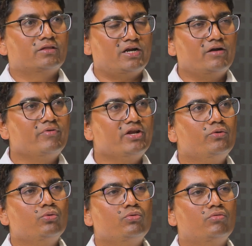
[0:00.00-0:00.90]
Third, we
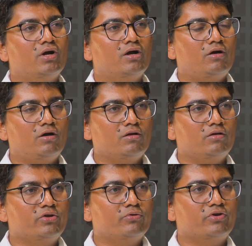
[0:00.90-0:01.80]
do
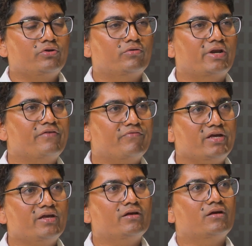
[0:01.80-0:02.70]
all your,
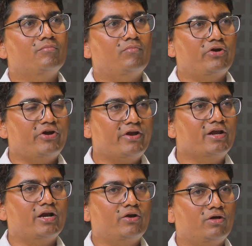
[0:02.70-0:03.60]
NiFi
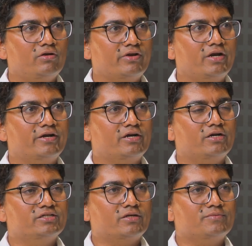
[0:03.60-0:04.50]
monitoring and all related
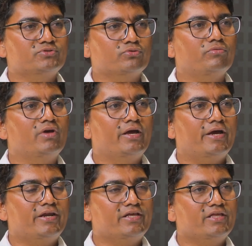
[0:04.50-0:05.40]
stuff. So
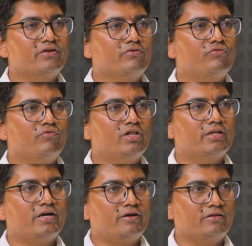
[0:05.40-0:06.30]
anything you feel that